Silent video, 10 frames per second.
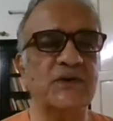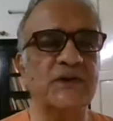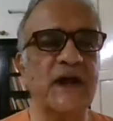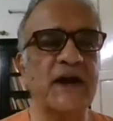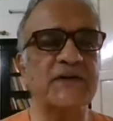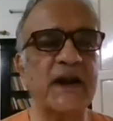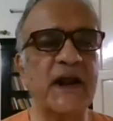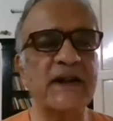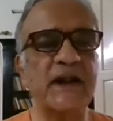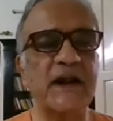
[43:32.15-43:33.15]
So that's
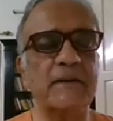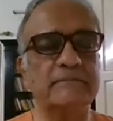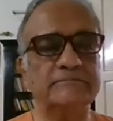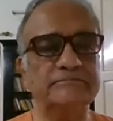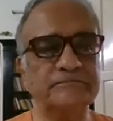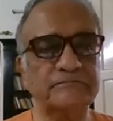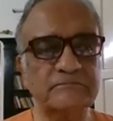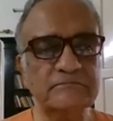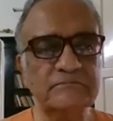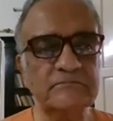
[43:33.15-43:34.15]
another
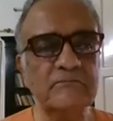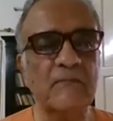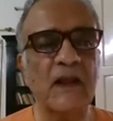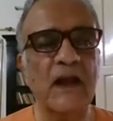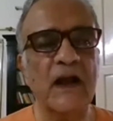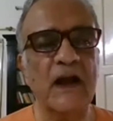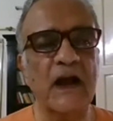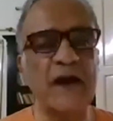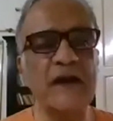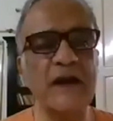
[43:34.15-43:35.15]

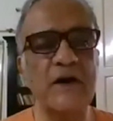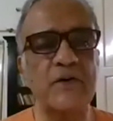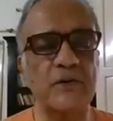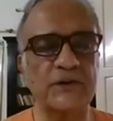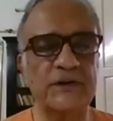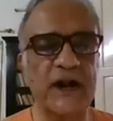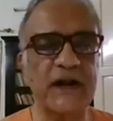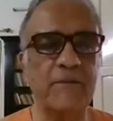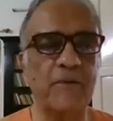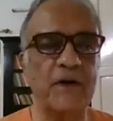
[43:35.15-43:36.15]
cardinal truth that
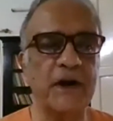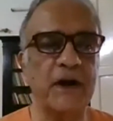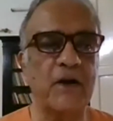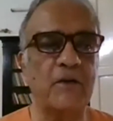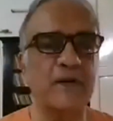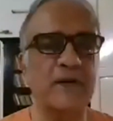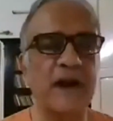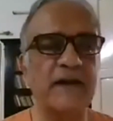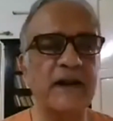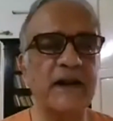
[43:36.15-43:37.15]
he pointed out,
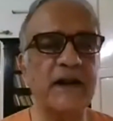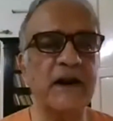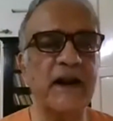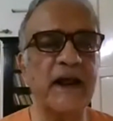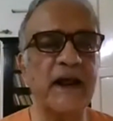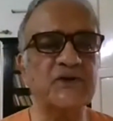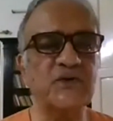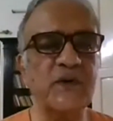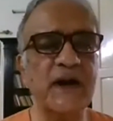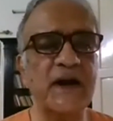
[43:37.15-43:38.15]
that the
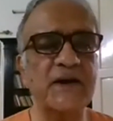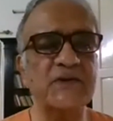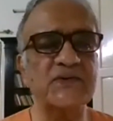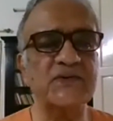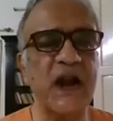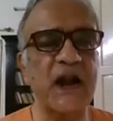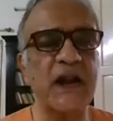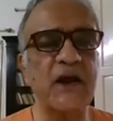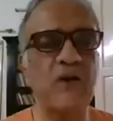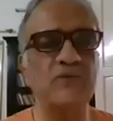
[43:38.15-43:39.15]
intellectual
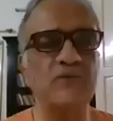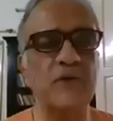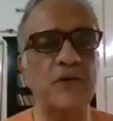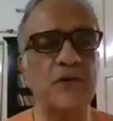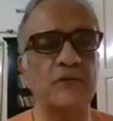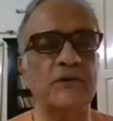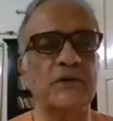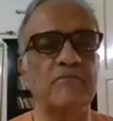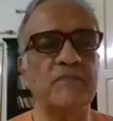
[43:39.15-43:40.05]
understanding of the truth